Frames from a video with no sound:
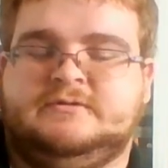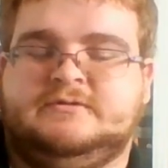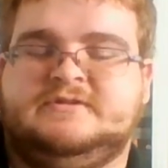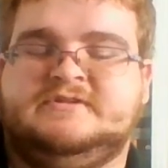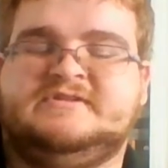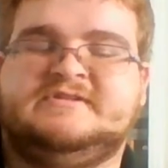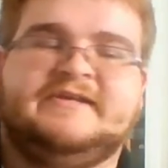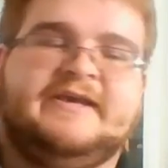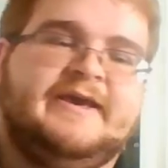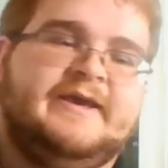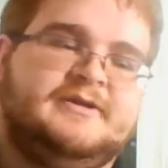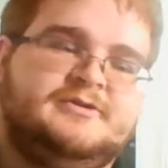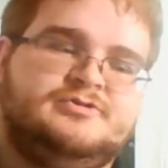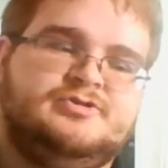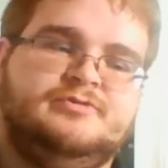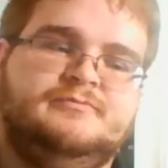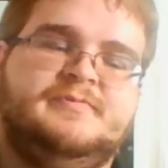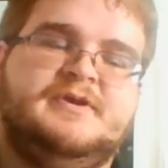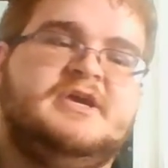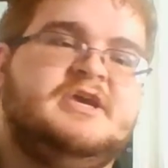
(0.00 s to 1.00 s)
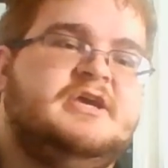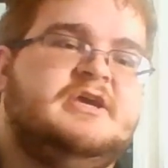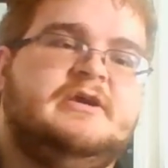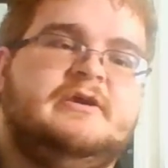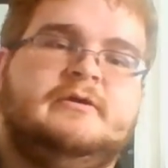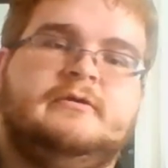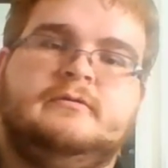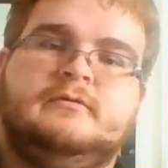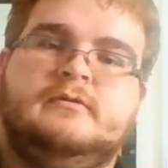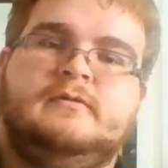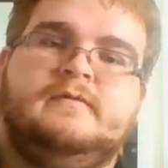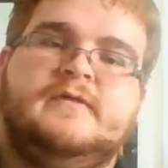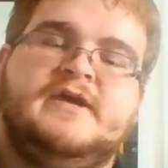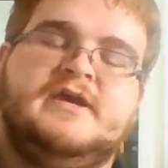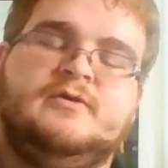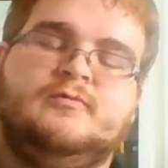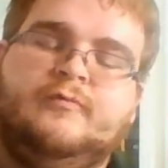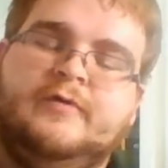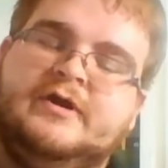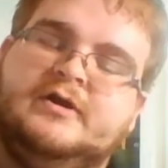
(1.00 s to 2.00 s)
said to be
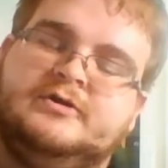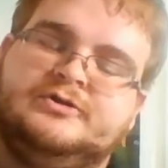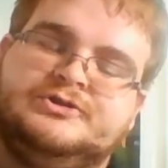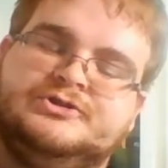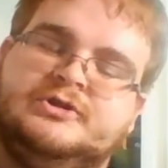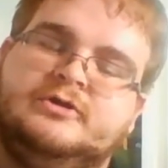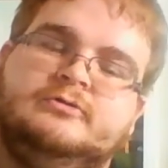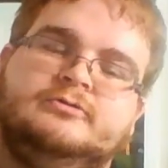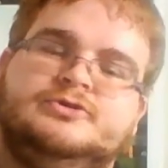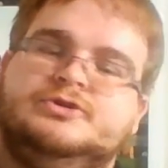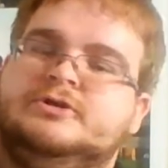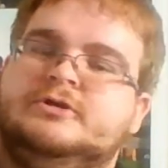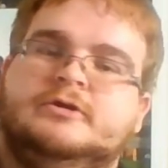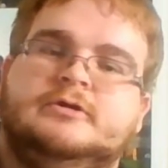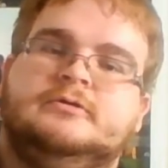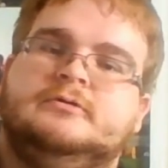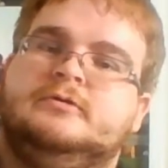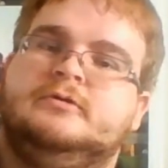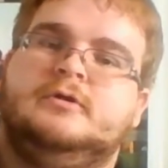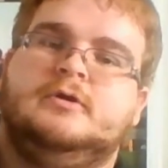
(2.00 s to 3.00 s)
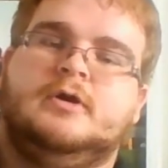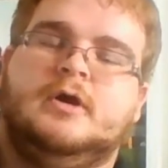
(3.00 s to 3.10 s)
the Winter Soldier